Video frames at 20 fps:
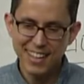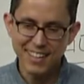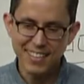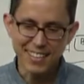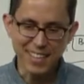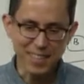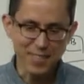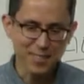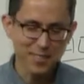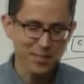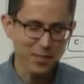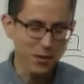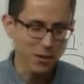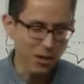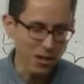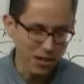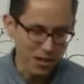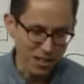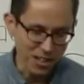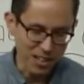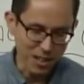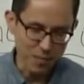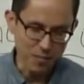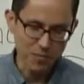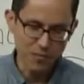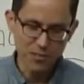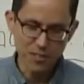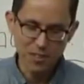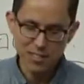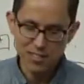Yes, so our um,
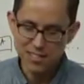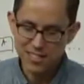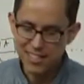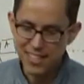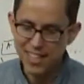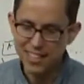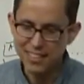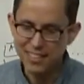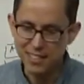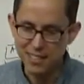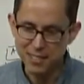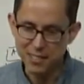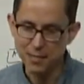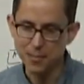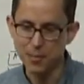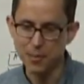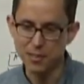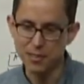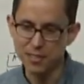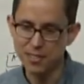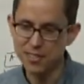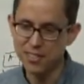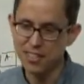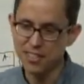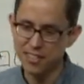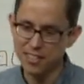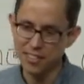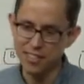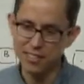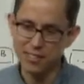first ten customers on
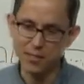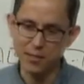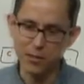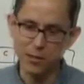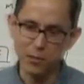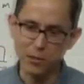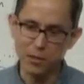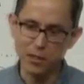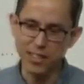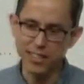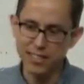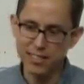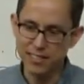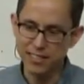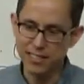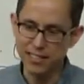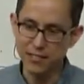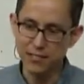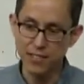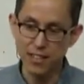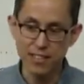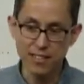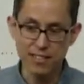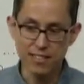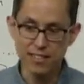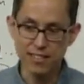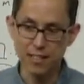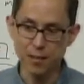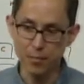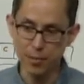Gusto were actually friends'
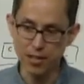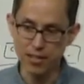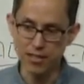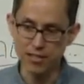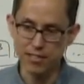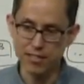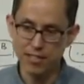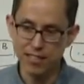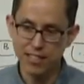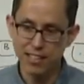companies.